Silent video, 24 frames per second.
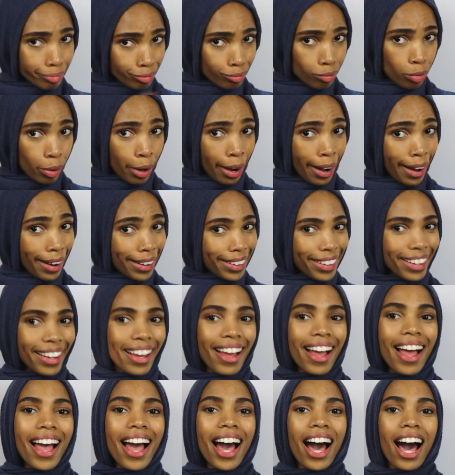brand,
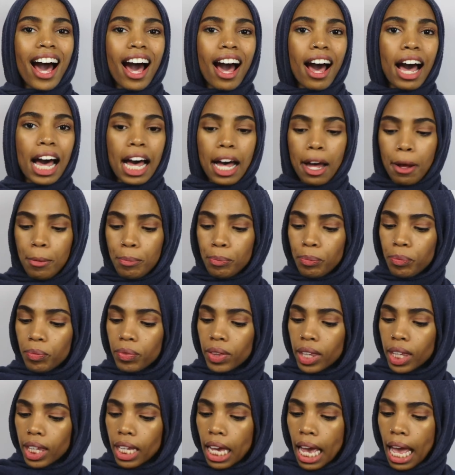
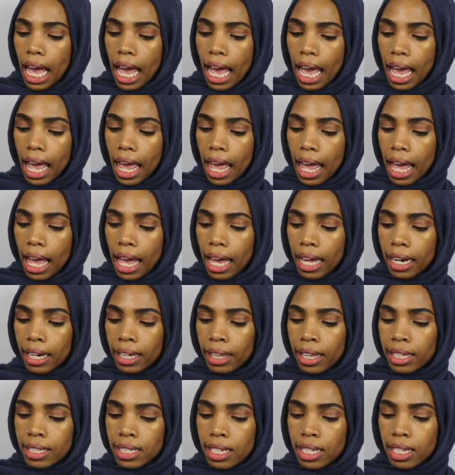
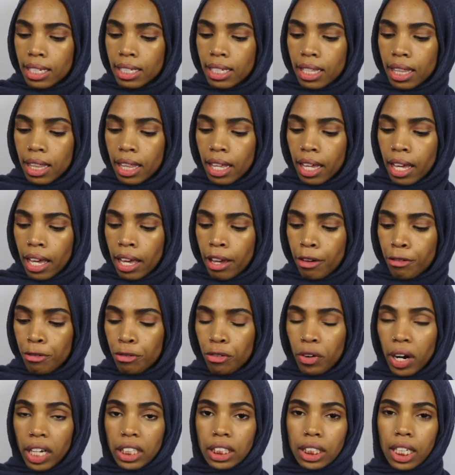and this is the
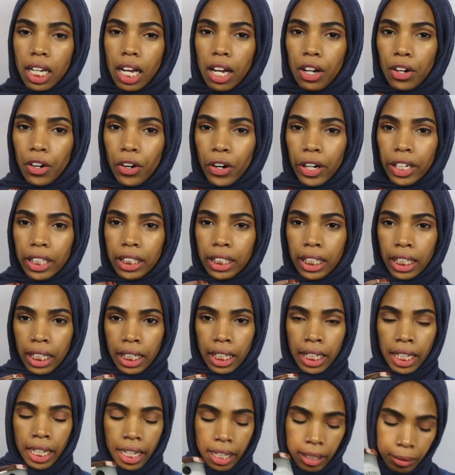Fresh Cut
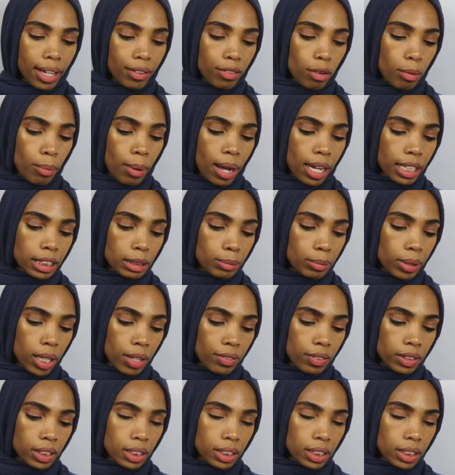Gardenia. It reminds me of